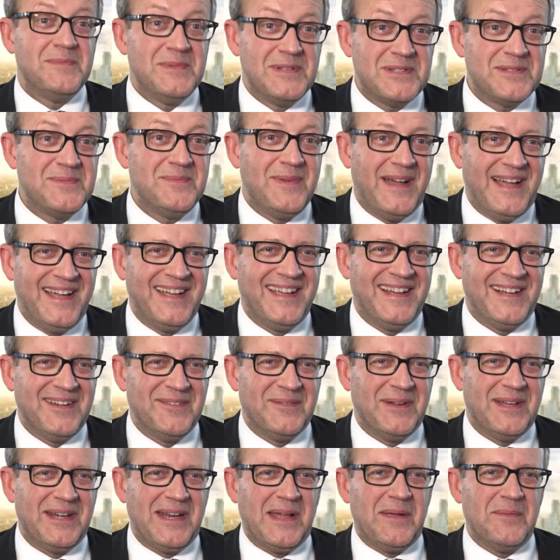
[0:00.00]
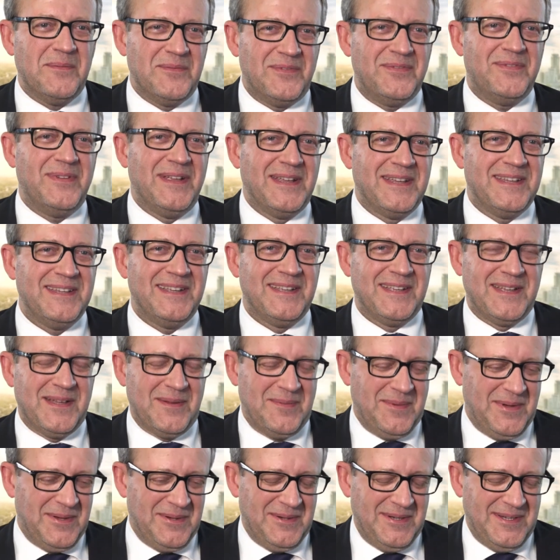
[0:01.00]
me smile when I'm thinking
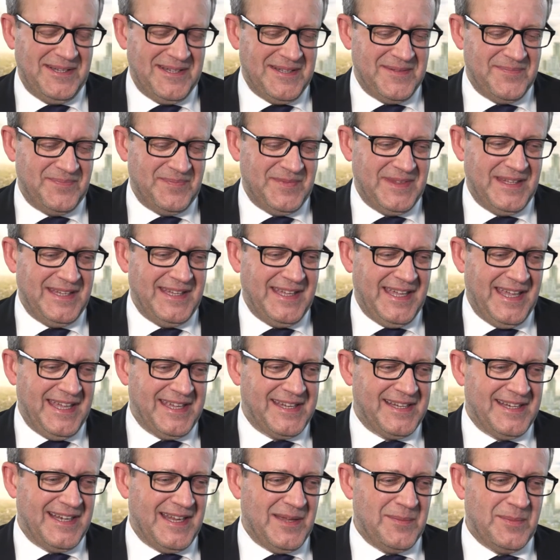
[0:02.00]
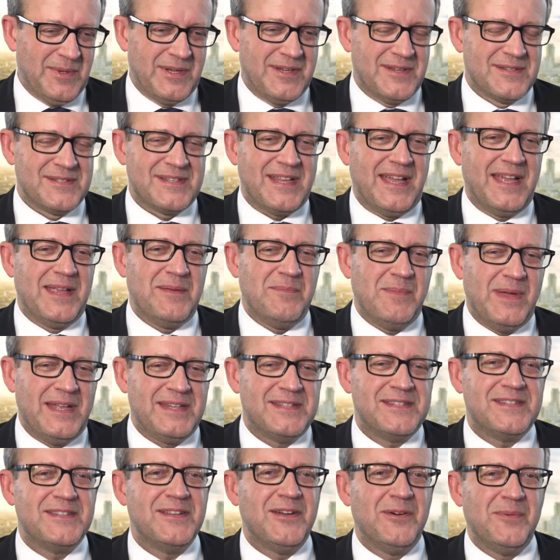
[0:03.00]
about um, ECLA because I
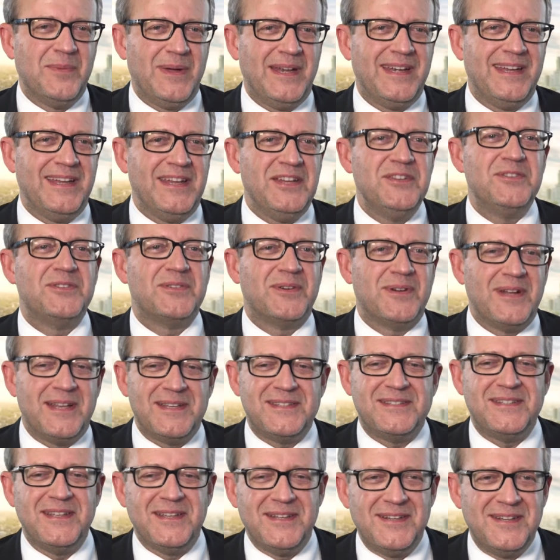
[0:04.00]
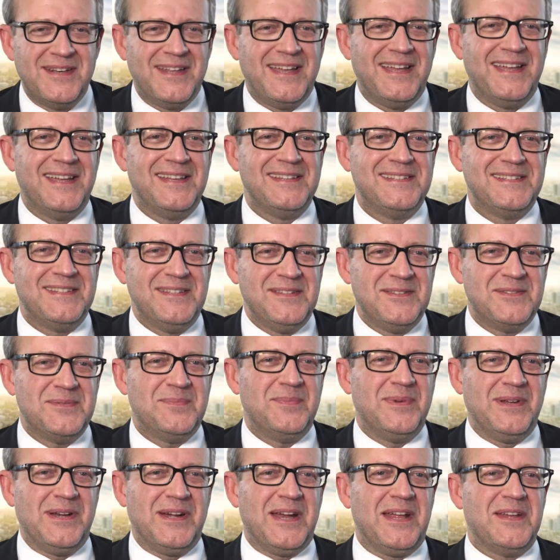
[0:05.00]
met so many interesting, nice,
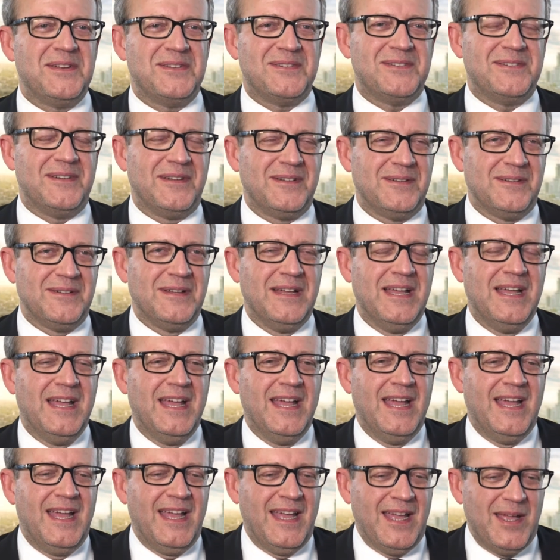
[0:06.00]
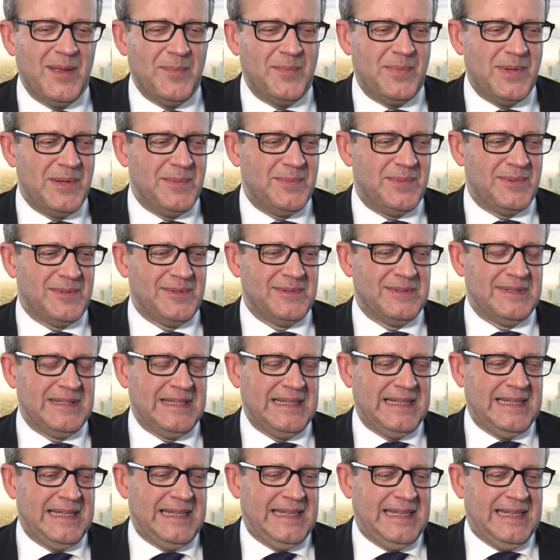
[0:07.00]
inspirational uh, people.
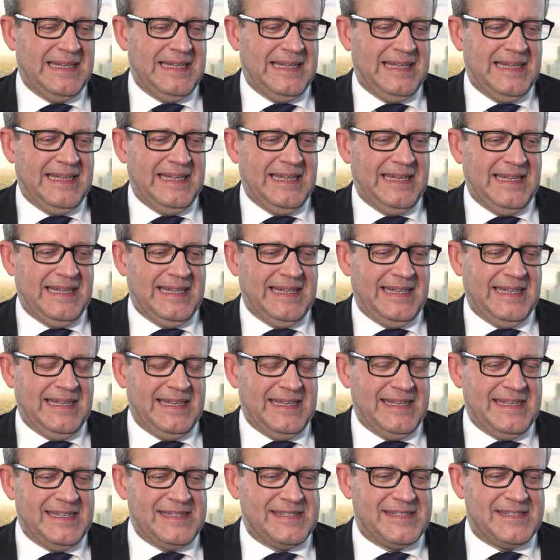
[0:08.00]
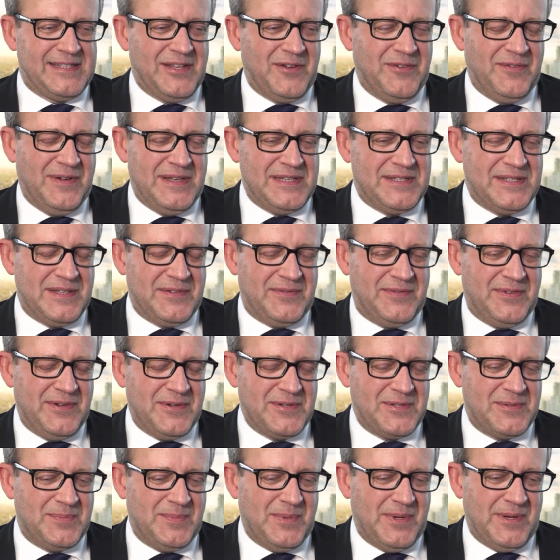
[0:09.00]
Uh, so that's the
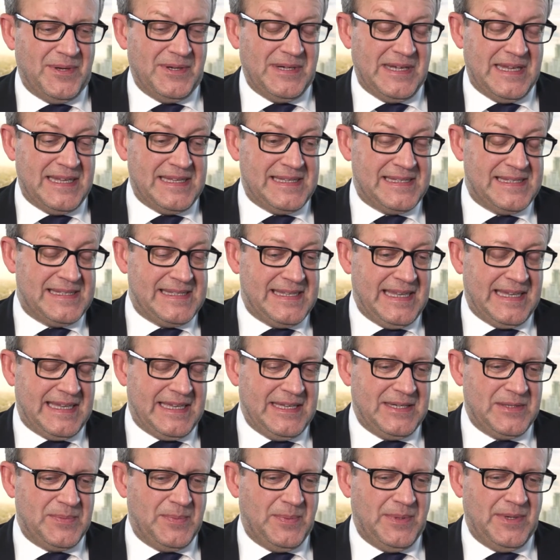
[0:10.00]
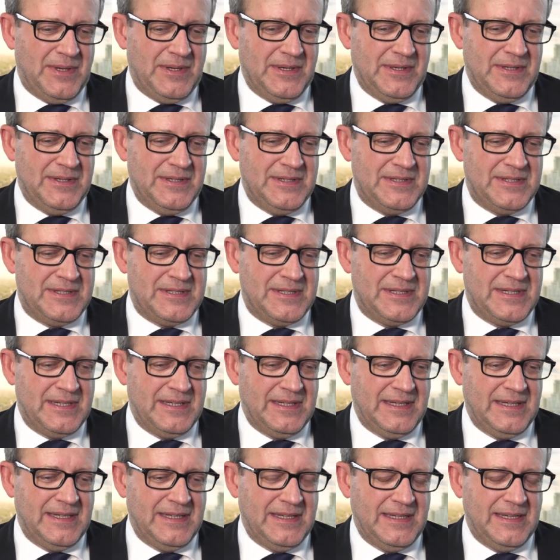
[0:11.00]
first point. The second point
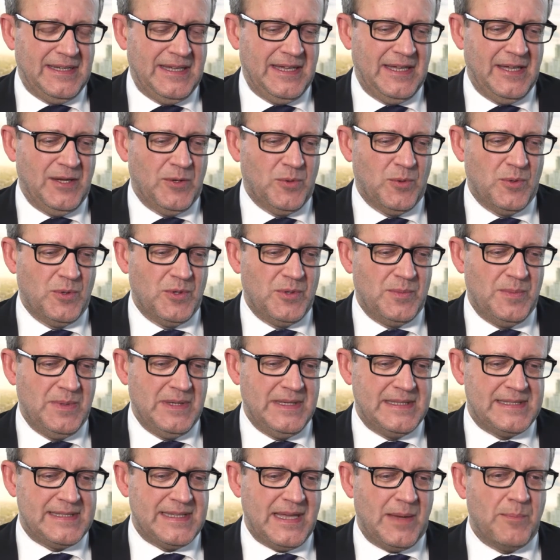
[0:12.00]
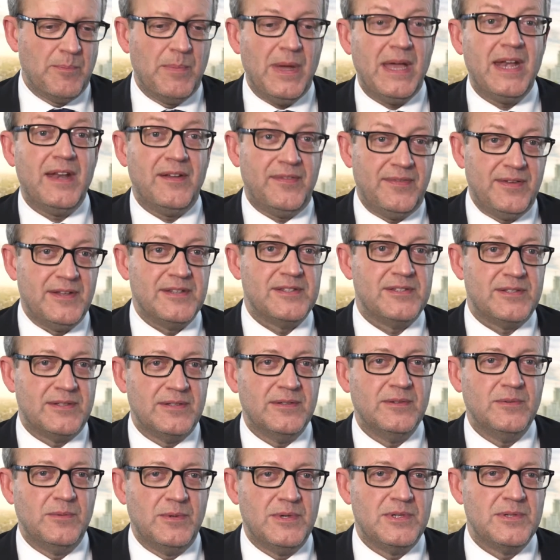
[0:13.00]
uh, would be some benefits
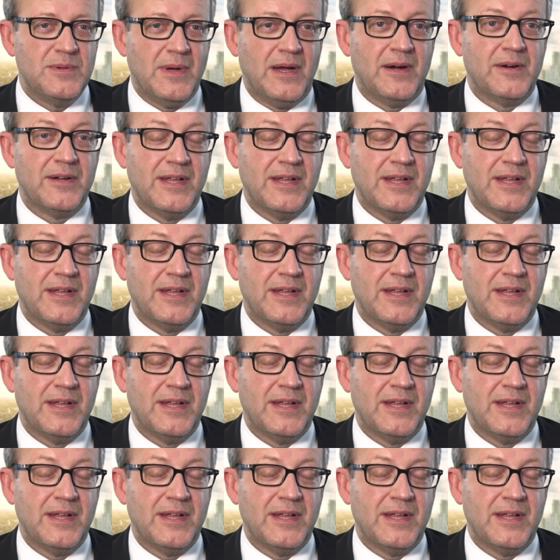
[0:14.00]
which we are